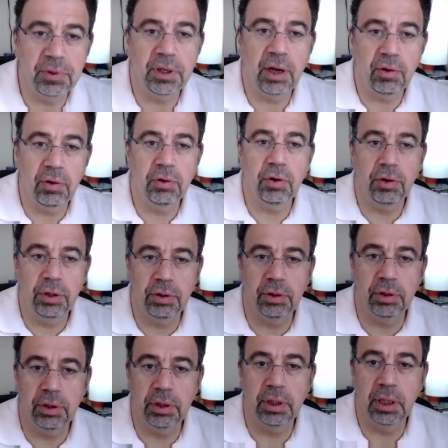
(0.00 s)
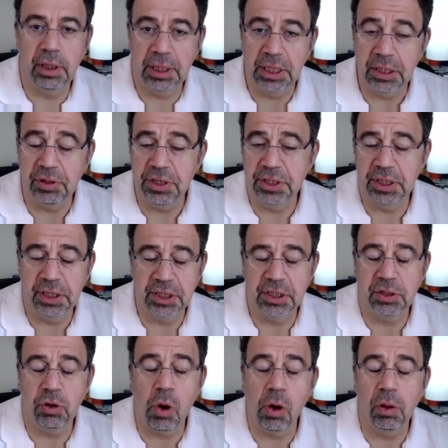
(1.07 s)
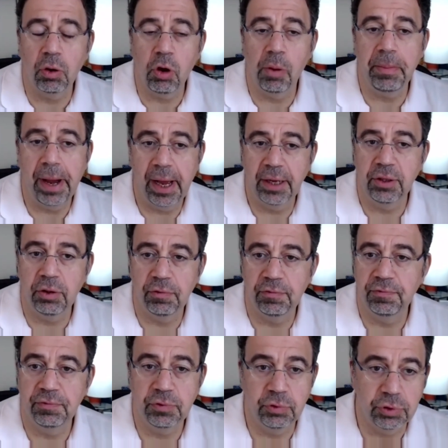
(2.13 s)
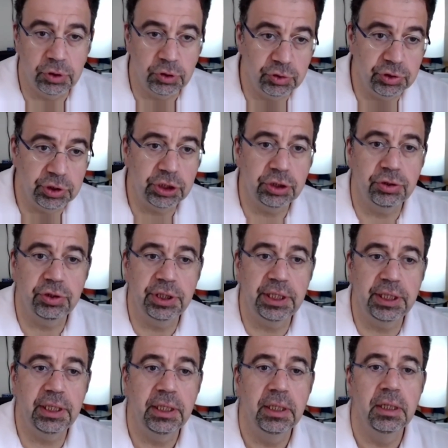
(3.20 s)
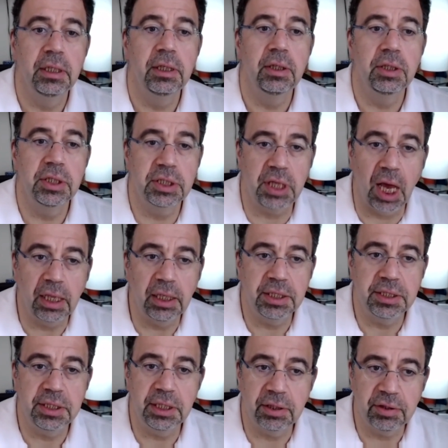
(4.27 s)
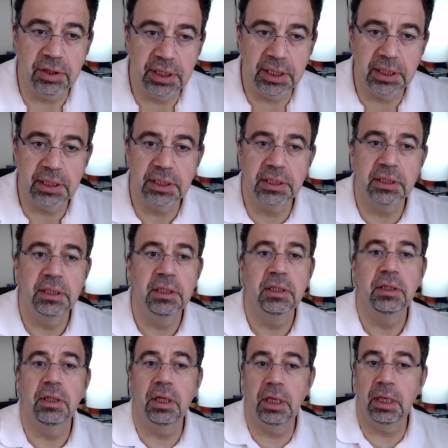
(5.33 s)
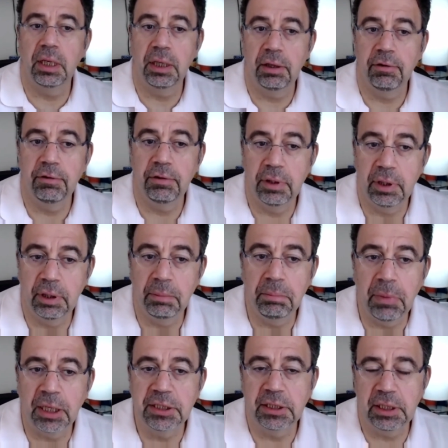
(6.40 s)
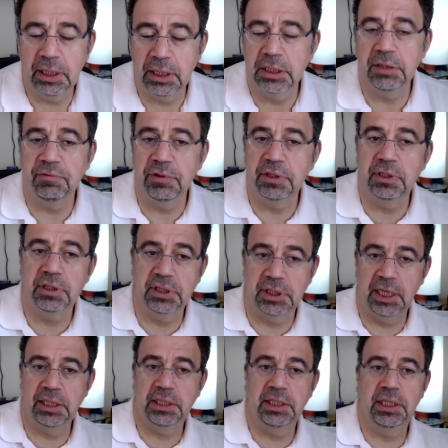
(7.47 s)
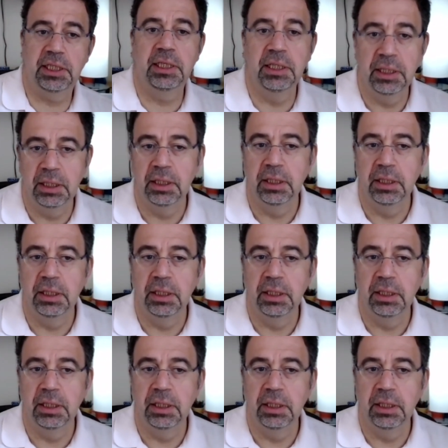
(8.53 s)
the narrow corridor, increasing its command of the judiciary, silencing critics, muzzling civil society.